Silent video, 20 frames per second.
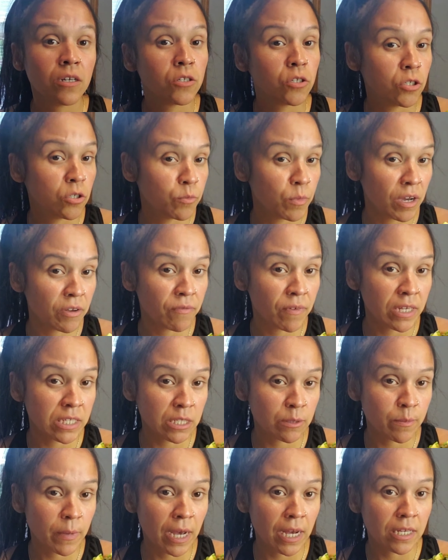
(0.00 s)
Do my
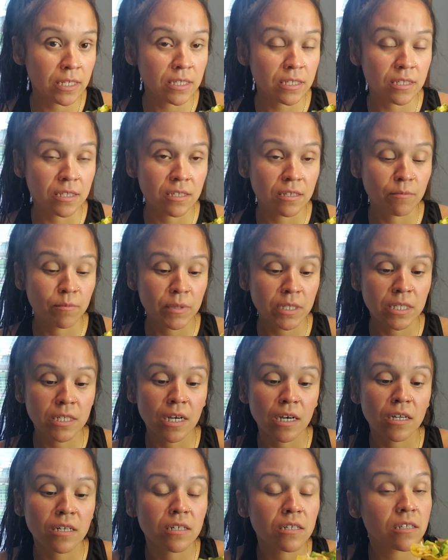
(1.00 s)
face mask and be
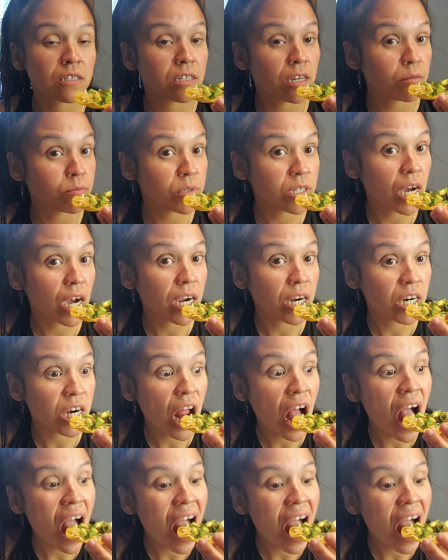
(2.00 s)
done because I'm tired.